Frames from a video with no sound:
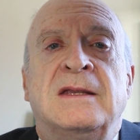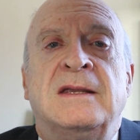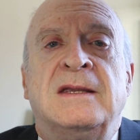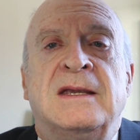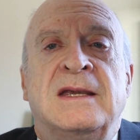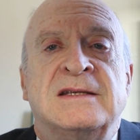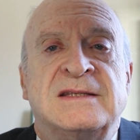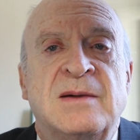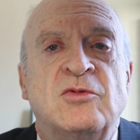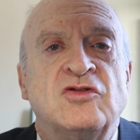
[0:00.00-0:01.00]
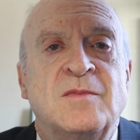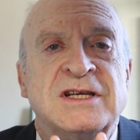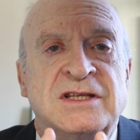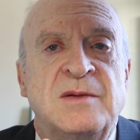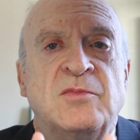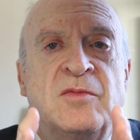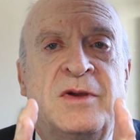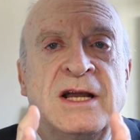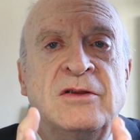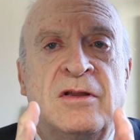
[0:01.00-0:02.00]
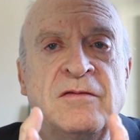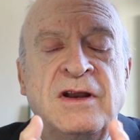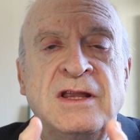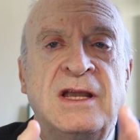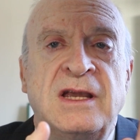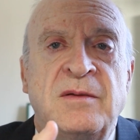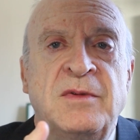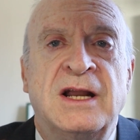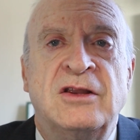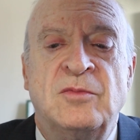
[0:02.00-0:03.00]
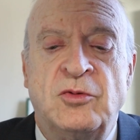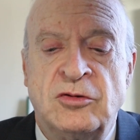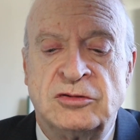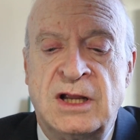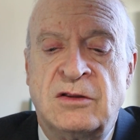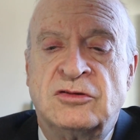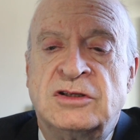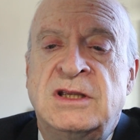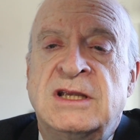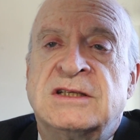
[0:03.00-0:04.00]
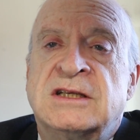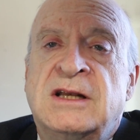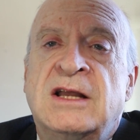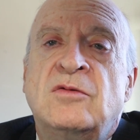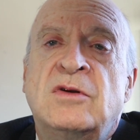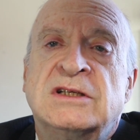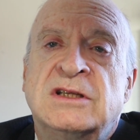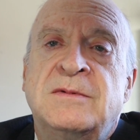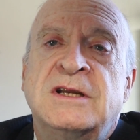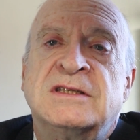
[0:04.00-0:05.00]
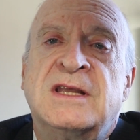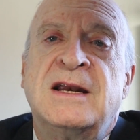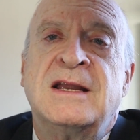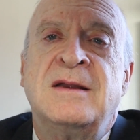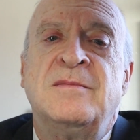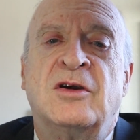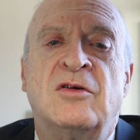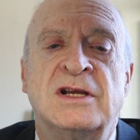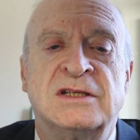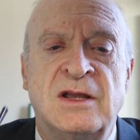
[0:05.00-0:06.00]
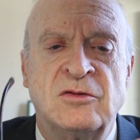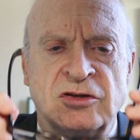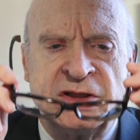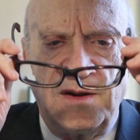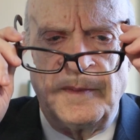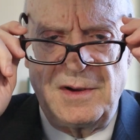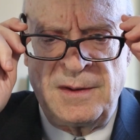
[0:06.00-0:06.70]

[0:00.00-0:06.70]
we spend more time looking straight ahead than looking sideways, and those glands must always be in better condition.